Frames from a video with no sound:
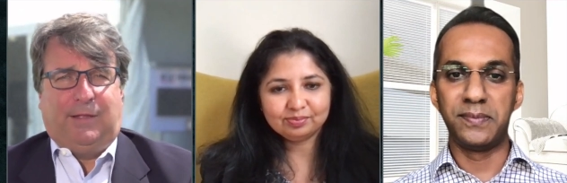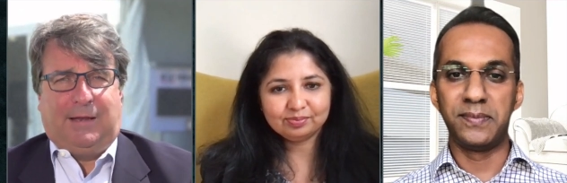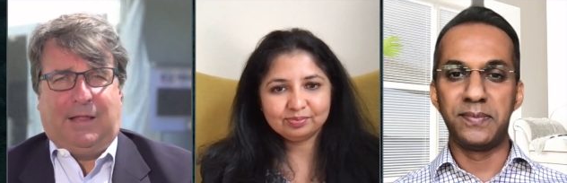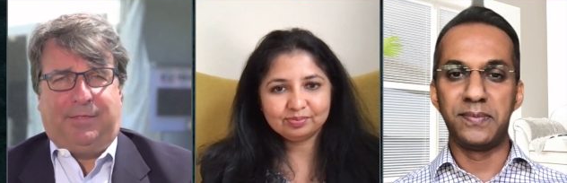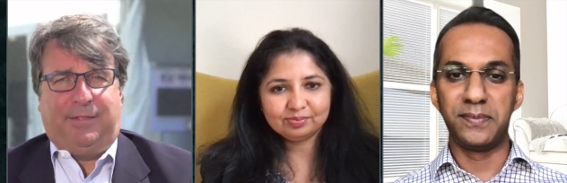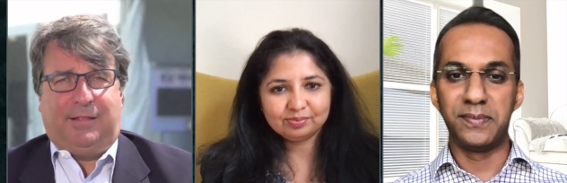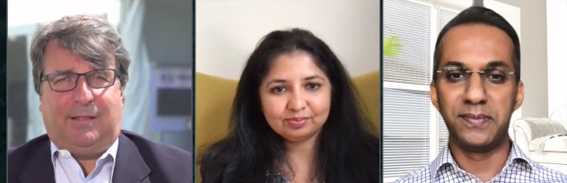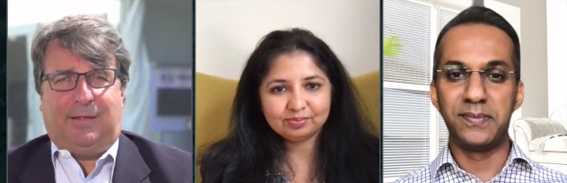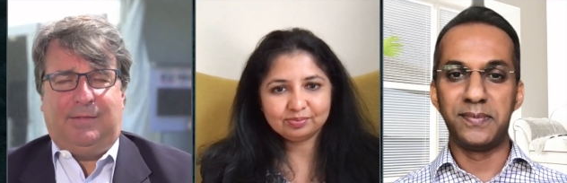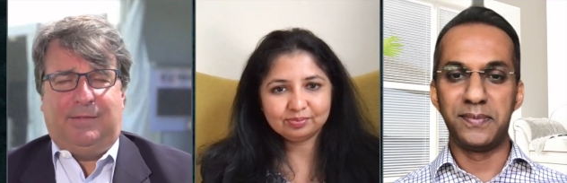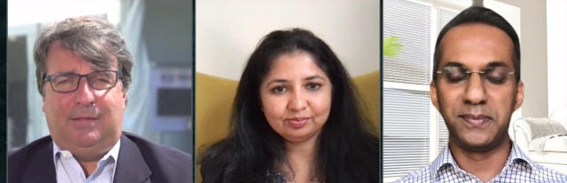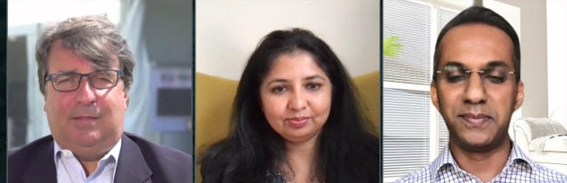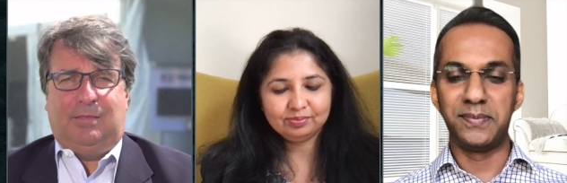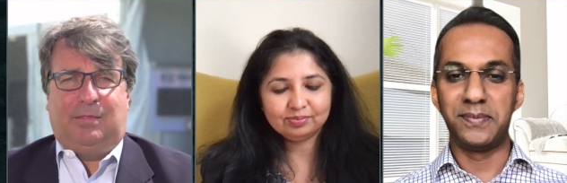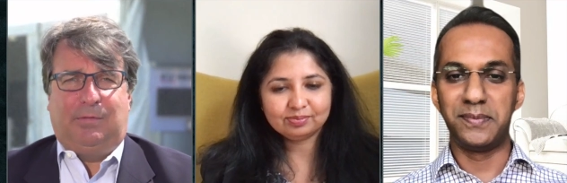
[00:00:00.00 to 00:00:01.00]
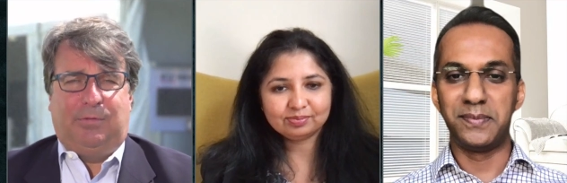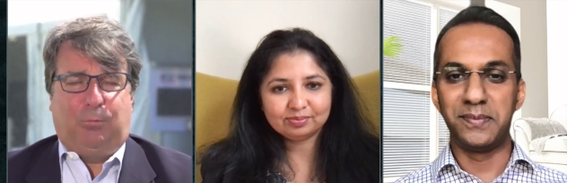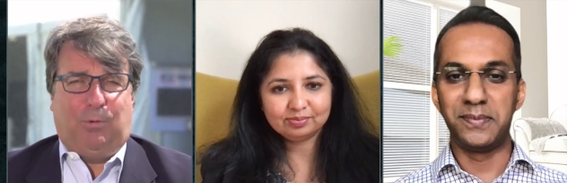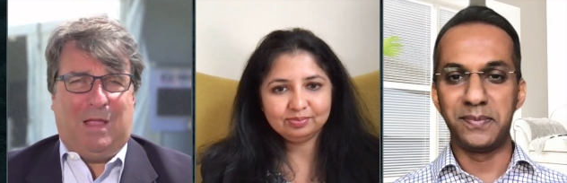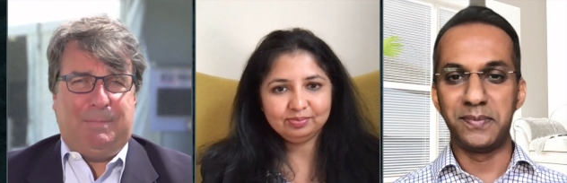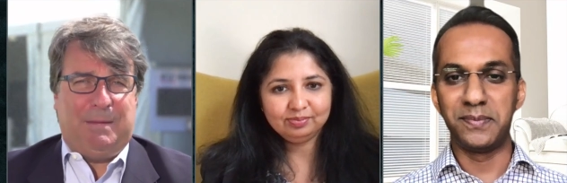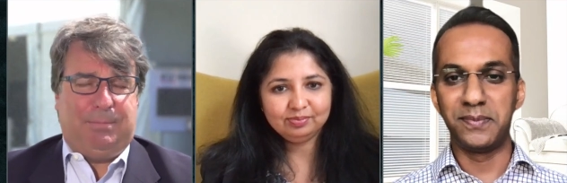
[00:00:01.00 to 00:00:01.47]
Speaker 1: And I think the, the,
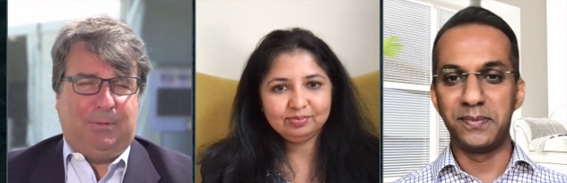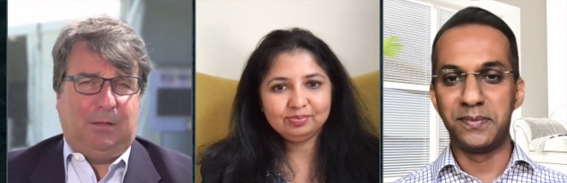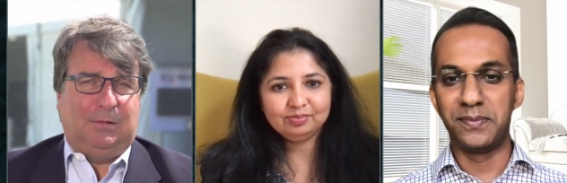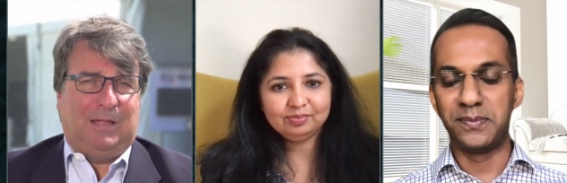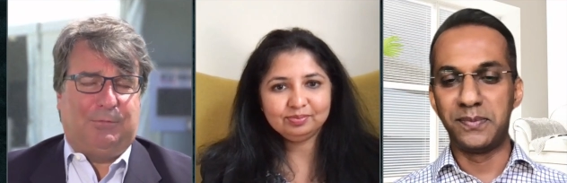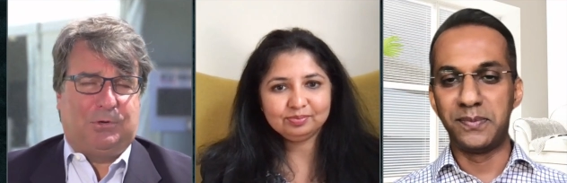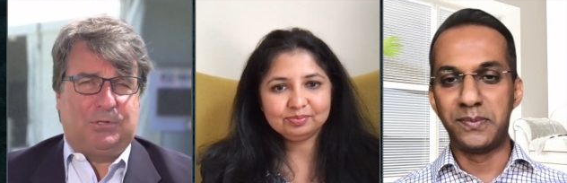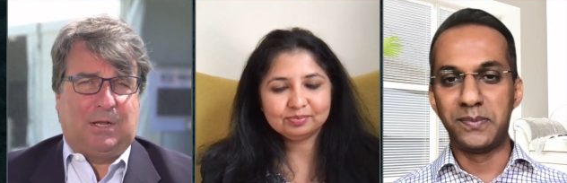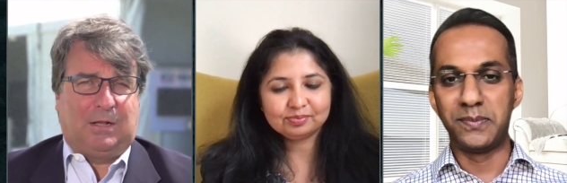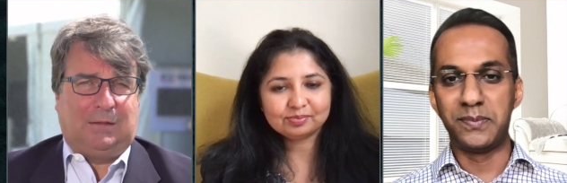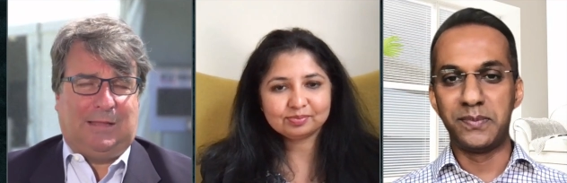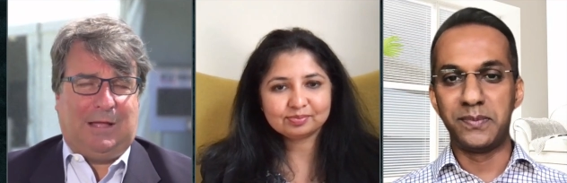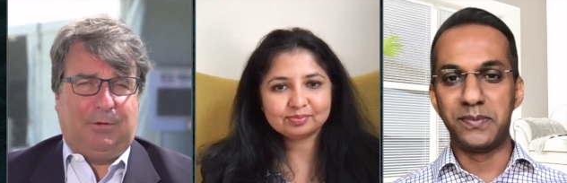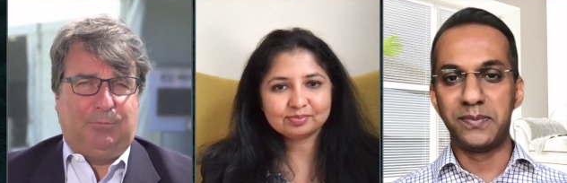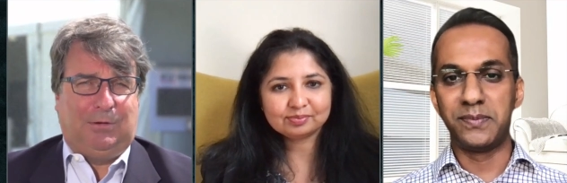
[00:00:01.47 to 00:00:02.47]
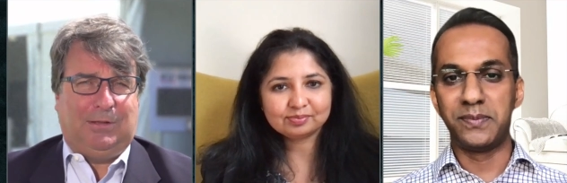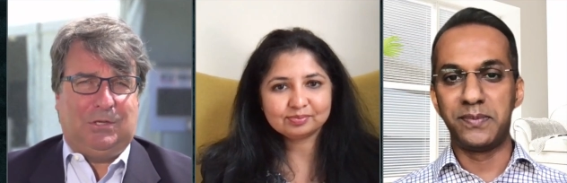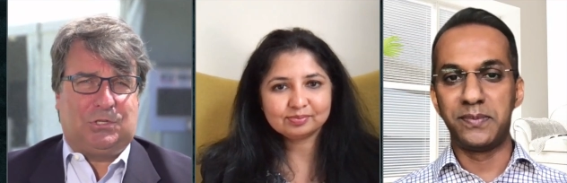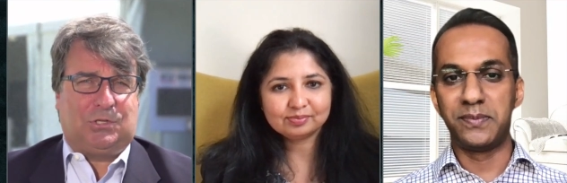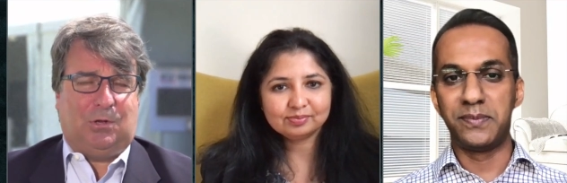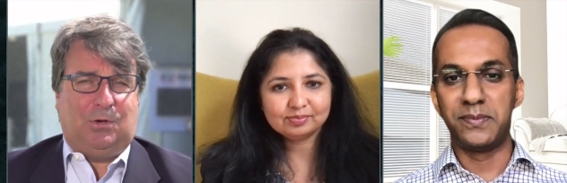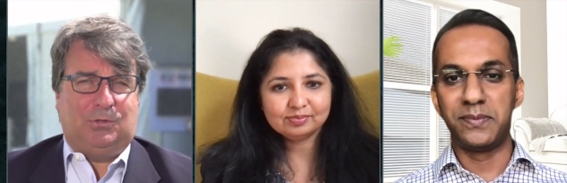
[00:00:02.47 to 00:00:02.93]
way people are leveraging cloud really
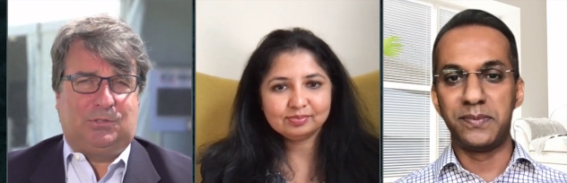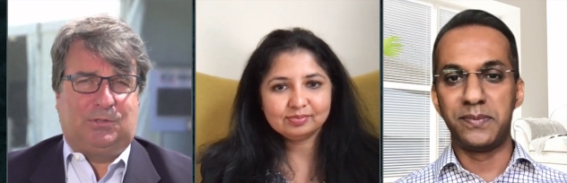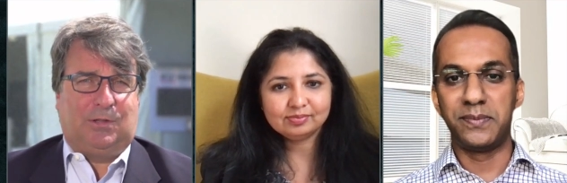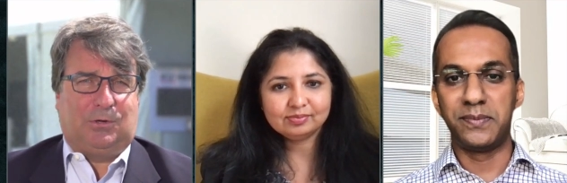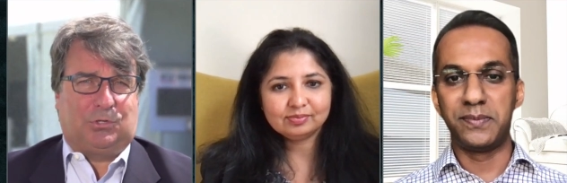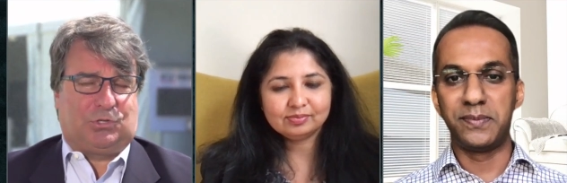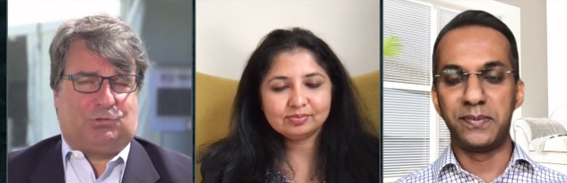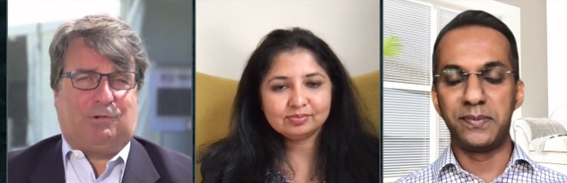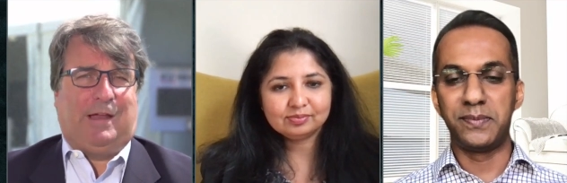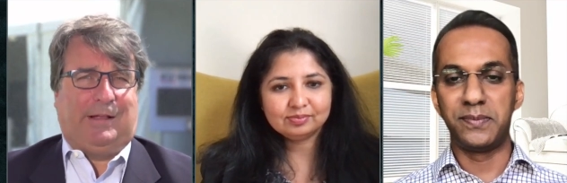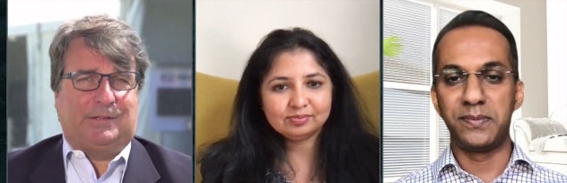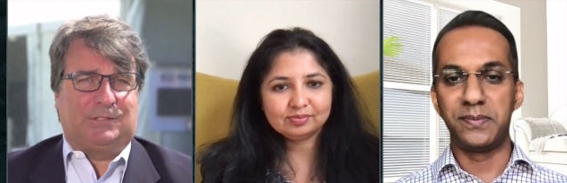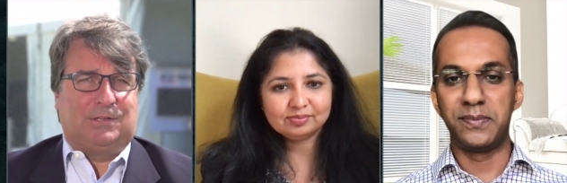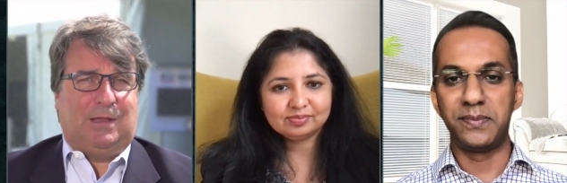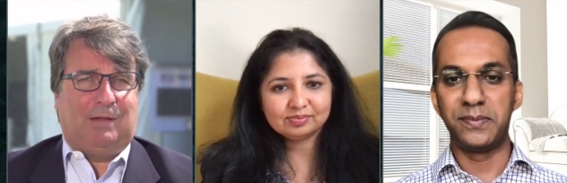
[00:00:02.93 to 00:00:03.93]
shows their strengths.